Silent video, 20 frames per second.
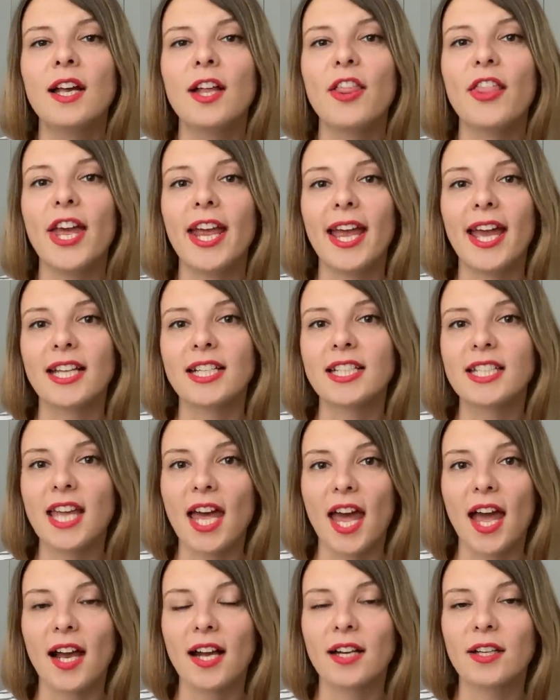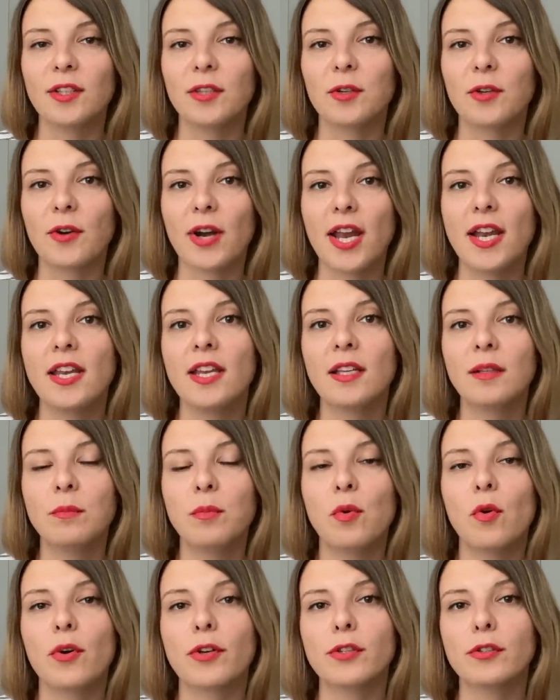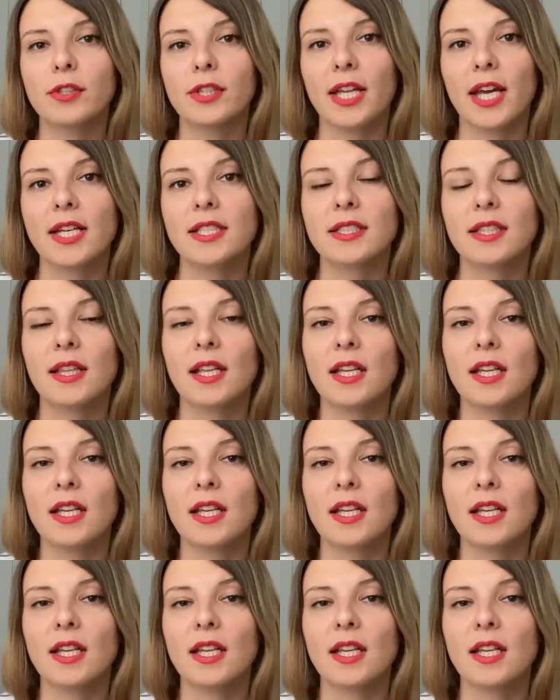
they attack Ukrainian port Odesa,